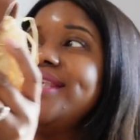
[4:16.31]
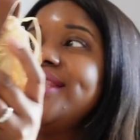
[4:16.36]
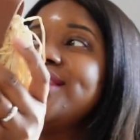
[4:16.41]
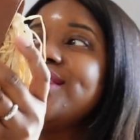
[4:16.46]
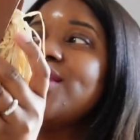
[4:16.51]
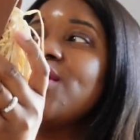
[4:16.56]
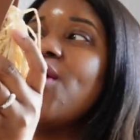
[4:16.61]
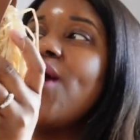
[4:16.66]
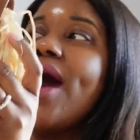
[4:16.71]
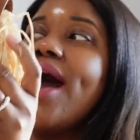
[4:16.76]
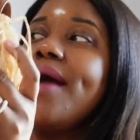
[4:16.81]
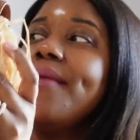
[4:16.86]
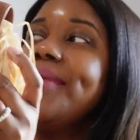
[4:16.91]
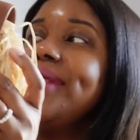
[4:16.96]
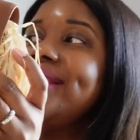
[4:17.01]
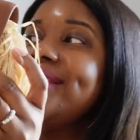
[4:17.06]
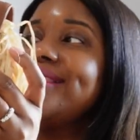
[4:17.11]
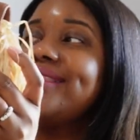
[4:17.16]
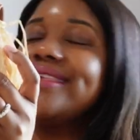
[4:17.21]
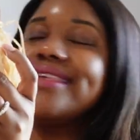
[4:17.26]
So I'm
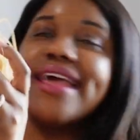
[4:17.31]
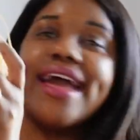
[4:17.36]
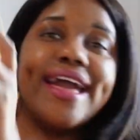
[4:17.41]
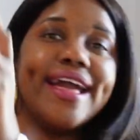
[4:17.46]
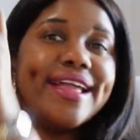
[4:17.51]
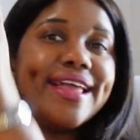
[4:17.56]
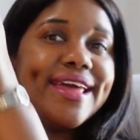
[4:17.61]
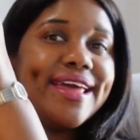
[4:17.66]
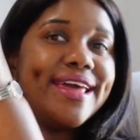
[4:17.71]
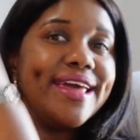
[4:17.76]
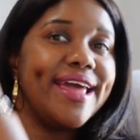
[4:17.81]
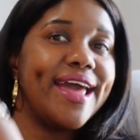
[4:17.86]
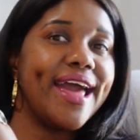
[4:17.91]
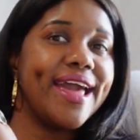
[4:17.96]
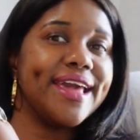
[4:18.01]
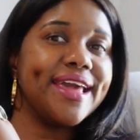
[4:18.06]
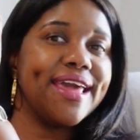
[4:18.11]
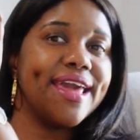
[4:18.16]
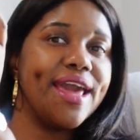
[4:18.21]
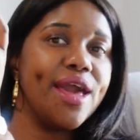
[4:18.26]
excited.
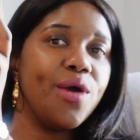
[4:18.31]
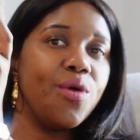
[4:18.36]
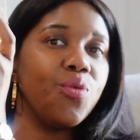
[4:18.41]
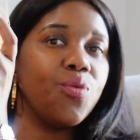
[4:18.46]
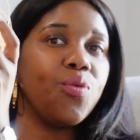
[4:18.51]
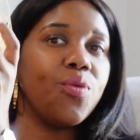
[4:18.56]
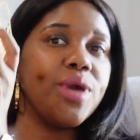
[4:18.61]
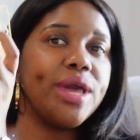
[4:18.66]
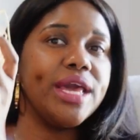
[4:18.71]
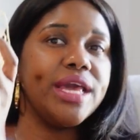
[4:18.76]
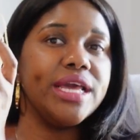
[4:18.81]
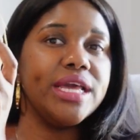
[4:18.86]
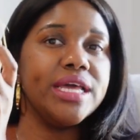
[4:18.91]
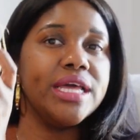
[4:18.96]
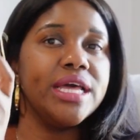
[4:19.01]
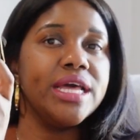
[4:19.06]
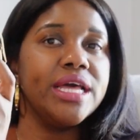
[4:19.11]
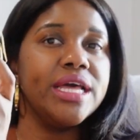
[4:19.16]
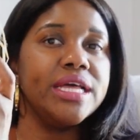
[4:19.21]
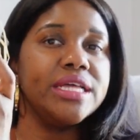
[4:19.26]
I can't wait
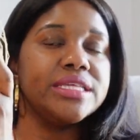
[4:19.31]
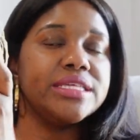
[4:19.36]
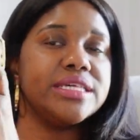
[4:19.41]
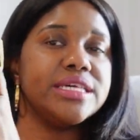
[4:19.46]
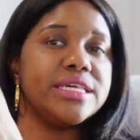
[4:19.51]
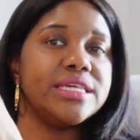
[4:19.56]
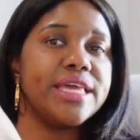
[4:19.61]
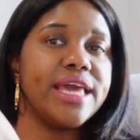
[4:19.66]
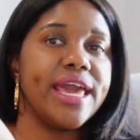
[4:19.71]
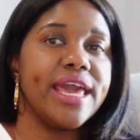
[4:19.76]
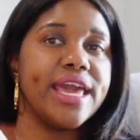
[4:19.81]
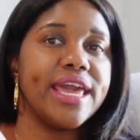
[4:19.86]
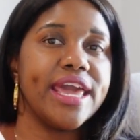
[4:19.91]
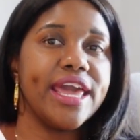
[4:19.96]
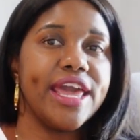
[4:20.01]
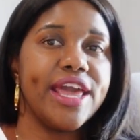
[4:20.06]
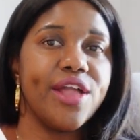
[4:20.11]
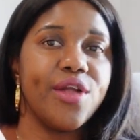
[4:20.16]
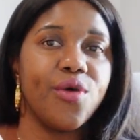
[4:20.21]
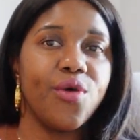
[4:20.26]
to take
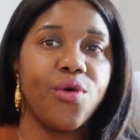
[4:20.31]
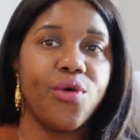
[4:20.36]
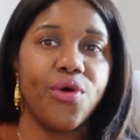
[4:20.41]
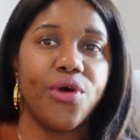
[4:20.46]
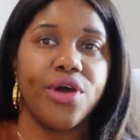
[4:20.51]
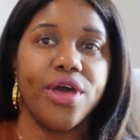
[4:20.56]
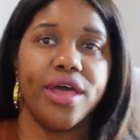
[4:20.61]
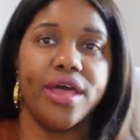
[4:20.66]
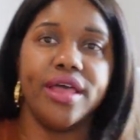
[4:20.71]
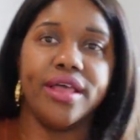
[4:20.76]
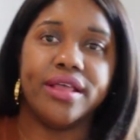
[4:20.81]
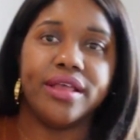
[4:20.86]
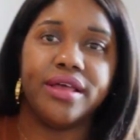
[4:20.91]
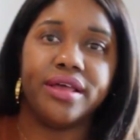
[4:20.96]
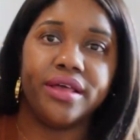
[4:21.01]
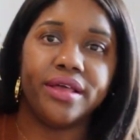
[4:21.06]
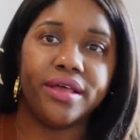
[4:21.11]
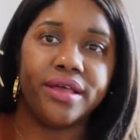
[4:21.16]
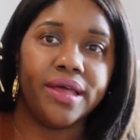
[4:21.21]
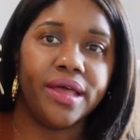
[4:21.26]
it on
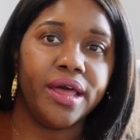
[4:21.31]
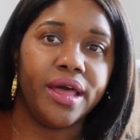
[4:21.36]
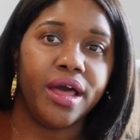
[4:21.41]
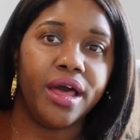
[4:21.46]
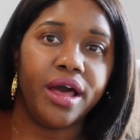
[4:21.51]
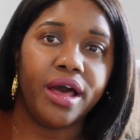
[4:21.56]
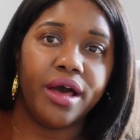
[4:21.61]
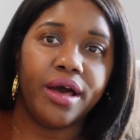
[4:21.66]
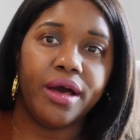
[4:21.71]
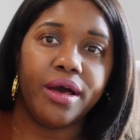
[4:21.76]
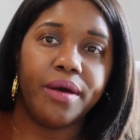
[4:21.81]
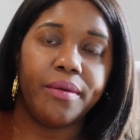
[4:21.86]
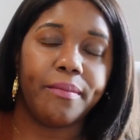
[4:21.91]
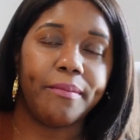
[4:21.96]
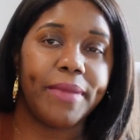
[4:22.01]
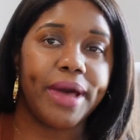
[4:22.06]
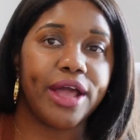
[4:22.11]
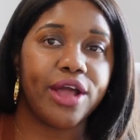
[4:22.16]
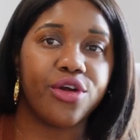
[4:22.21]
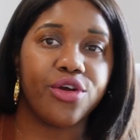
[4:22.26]

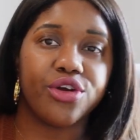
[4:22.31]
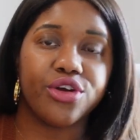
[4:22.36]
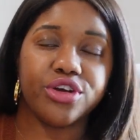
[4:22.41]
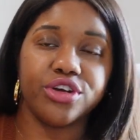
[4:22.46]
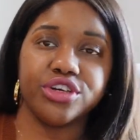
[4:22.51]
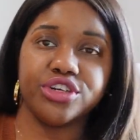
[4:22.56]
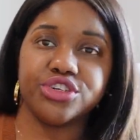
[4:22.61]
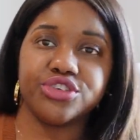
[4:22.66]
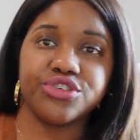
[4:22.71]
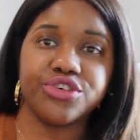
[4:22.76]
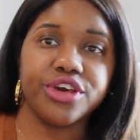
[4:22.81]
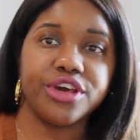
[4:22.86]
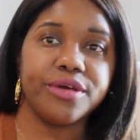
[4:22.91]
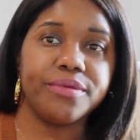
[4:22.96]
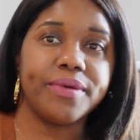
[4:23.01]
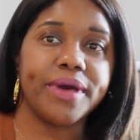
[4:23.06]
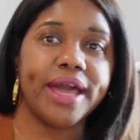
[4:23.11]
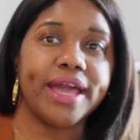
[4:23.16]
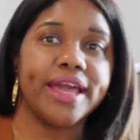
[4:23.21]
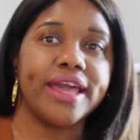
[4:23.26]
my girls trip.
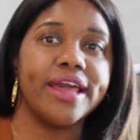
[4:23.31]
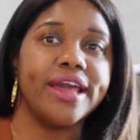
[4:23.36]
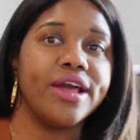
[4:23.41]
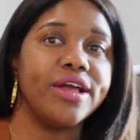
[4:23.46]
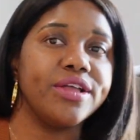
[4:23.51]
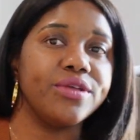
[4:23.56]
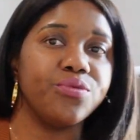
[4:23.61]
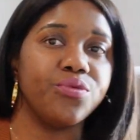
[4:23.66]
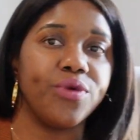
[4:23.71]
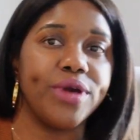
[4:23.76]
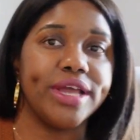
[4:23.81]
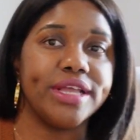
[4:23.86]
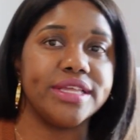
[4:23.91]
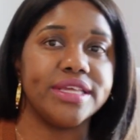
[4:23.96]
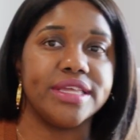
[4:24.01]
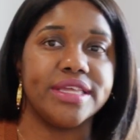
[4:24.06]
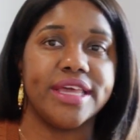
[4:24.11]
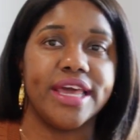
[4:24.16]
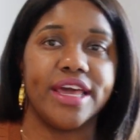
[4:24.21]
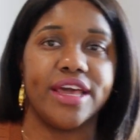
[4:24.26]
I can't wait
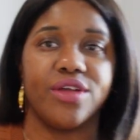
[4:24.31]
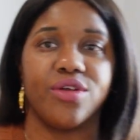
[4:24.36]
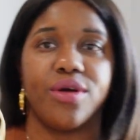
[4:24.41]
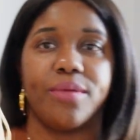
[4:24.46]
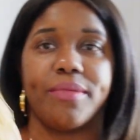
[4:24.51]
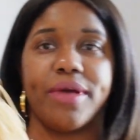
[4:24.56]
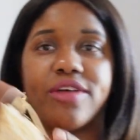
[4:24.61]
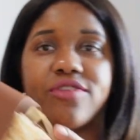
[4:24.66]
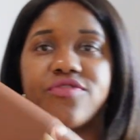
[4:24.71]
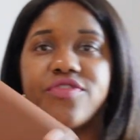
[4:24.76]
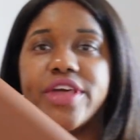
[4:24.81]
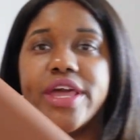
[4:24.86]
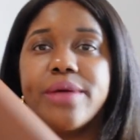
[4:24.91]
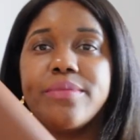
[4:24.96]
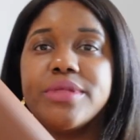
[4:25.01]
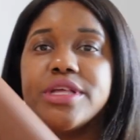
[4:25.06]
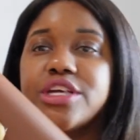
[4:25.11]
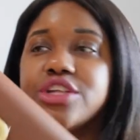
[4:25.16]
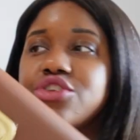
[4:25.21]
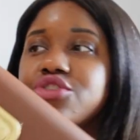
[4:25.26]
to take it on my
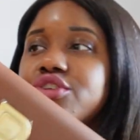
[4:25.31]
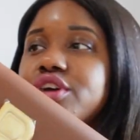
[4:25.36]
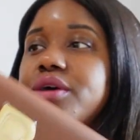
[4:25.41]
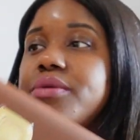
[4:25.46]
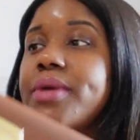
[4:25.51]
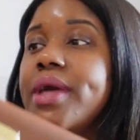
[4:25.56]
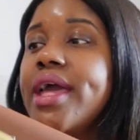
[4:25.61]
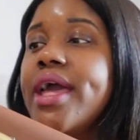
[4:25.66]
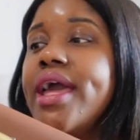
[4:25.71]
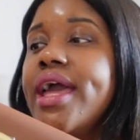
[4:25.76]
family trip.